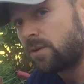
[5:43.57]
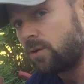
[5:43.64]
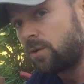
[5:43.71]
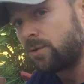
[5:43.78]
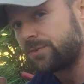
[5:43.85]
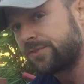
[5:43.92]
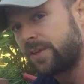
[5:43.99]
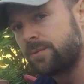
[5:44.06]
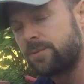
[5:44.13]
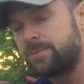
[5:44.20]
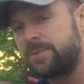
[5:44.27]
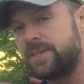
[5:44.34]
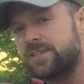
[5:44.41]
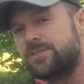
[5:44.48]
holes that
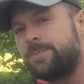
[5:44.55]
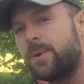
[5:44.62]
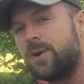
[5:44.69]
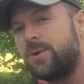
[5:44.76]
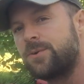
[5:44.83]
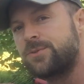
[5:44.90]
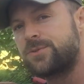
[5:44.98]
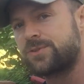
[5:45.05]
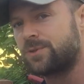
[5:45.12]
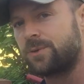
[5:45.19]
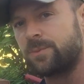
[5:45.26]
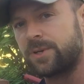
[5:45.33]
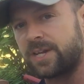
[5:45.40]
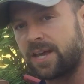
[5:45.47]
would be exposed. You
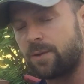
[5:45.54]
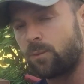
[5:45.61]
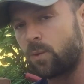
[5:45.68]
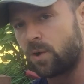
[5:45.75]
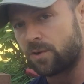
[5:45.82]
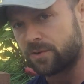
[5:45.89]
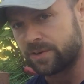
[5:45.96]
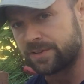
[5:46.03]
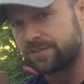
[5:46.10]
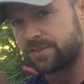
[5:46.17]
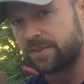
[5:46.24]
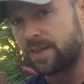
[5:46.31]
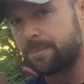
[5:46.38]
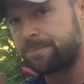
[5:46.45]
don't want to get water
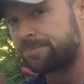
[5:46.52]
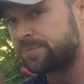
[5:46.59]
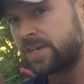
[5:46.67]
into them,